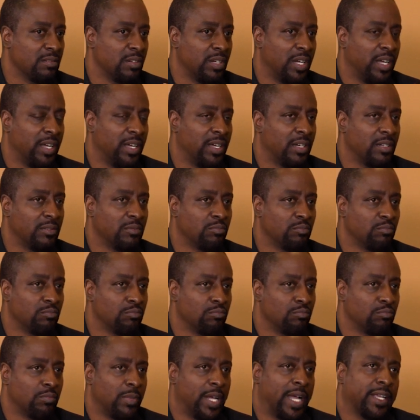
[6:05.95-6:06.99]
uh,
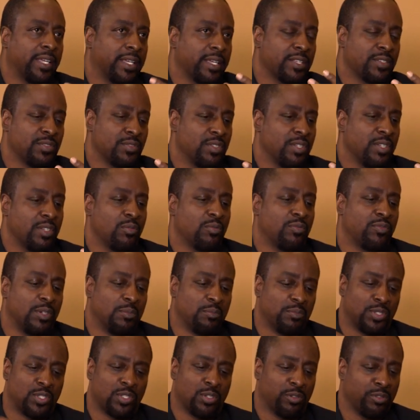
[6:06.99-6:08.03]
I guess,
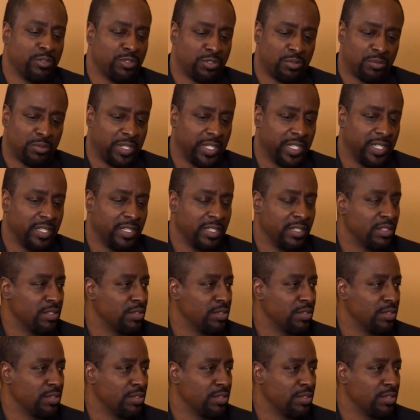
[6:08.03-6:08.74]
from surgery